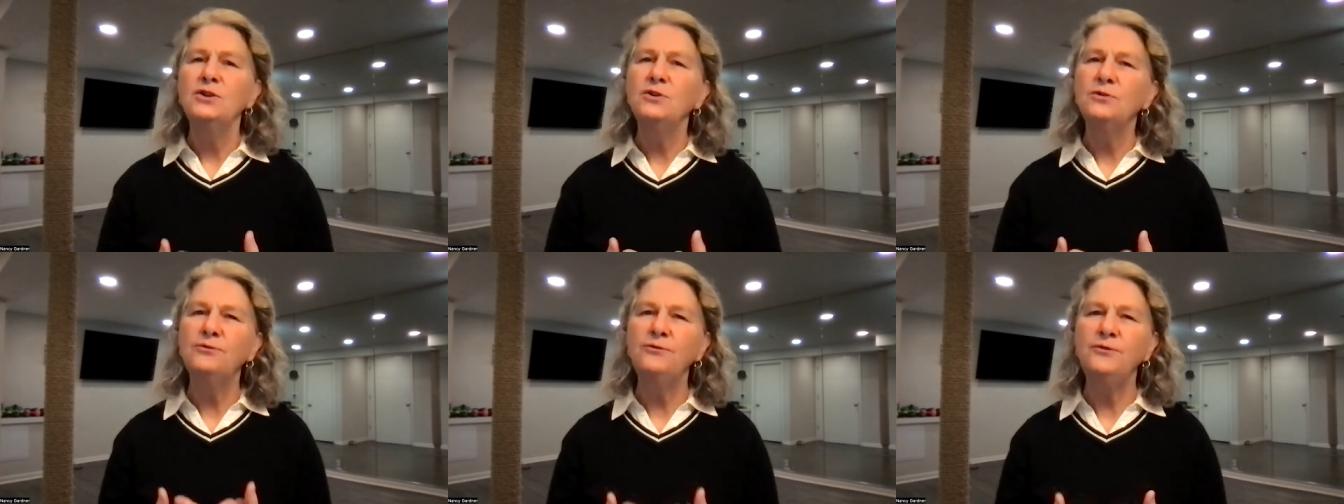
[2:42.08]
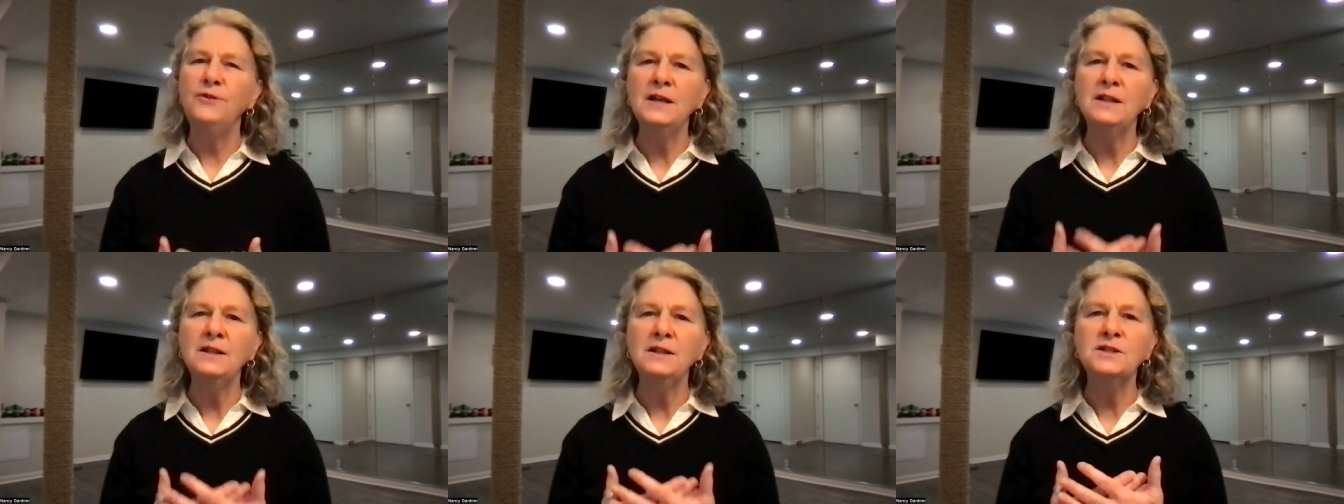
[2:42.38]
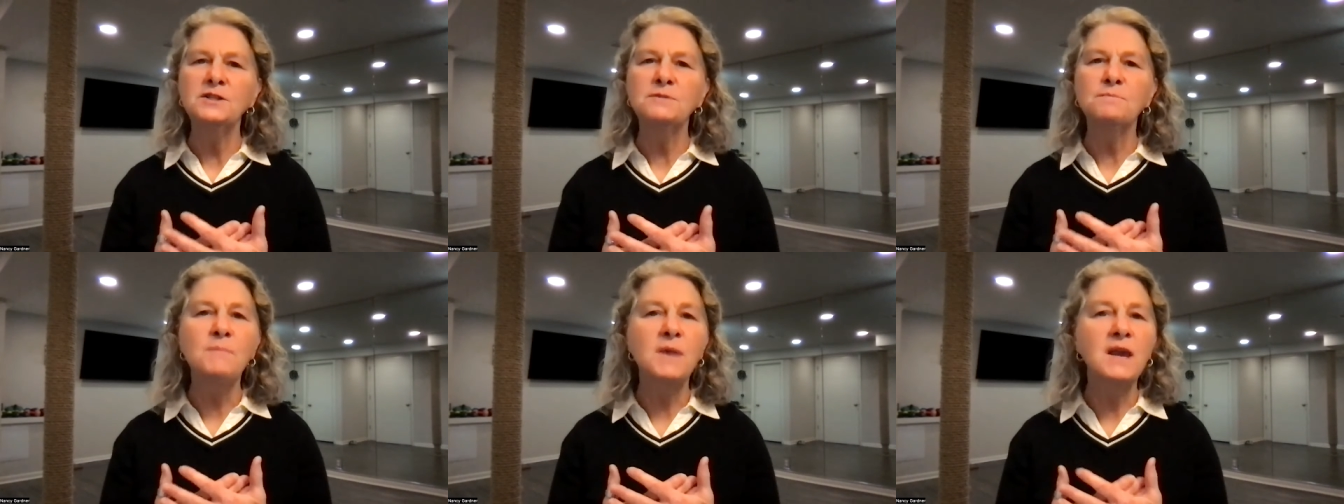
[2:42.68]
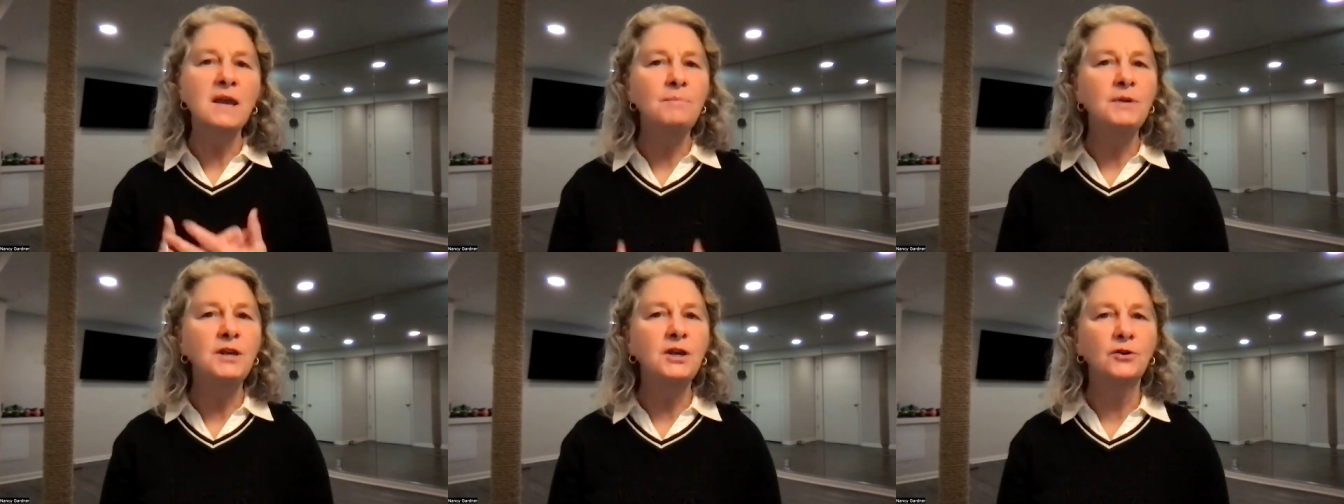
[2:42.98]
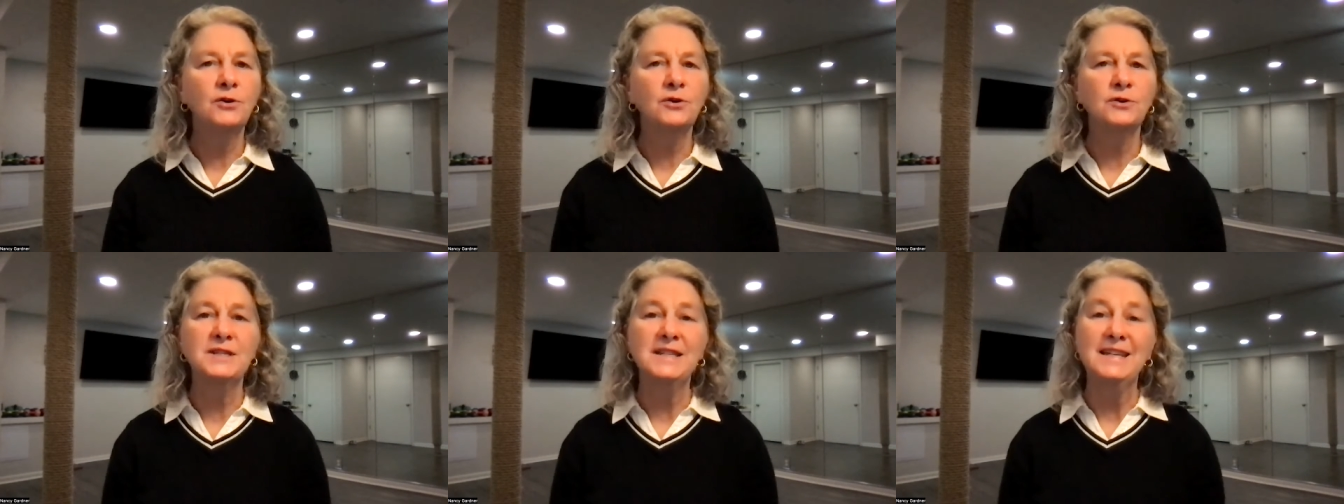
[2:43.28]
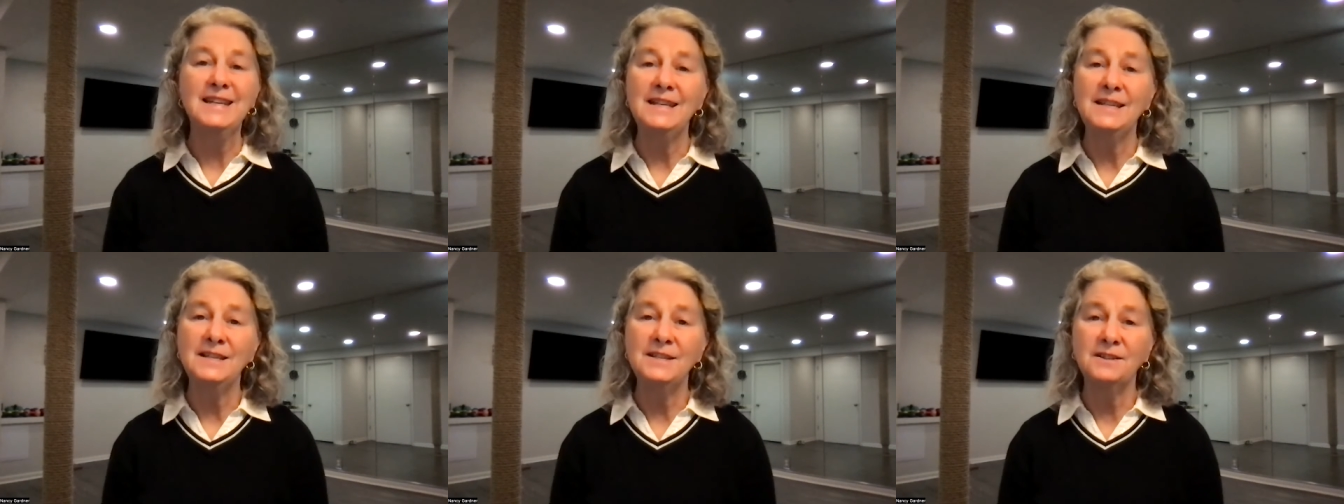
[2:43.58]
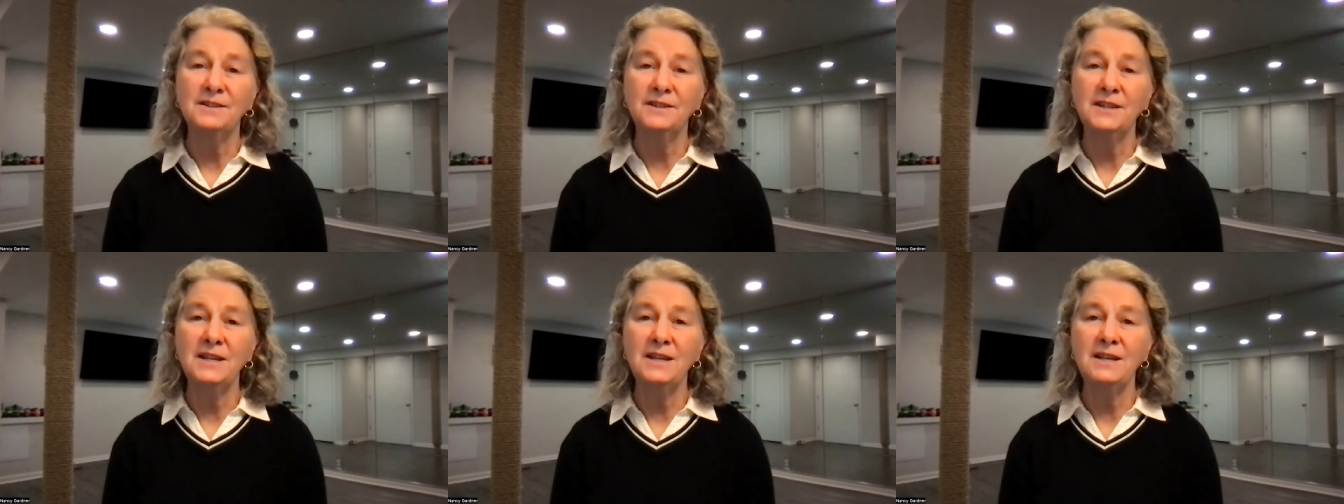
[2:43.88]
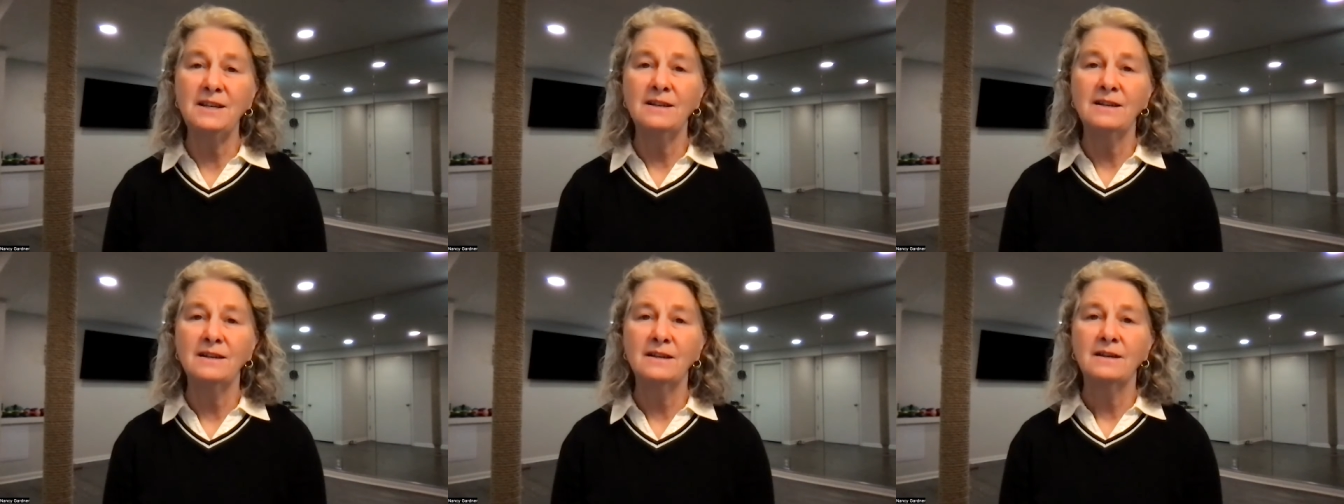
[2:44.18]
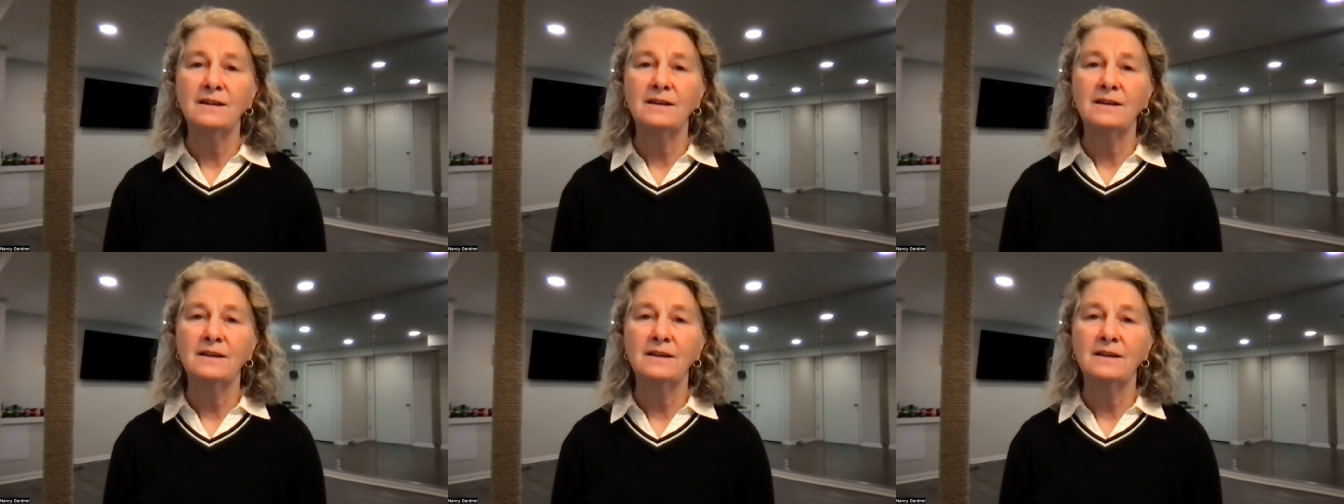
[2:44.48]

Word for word: your feelings may be hurt easily,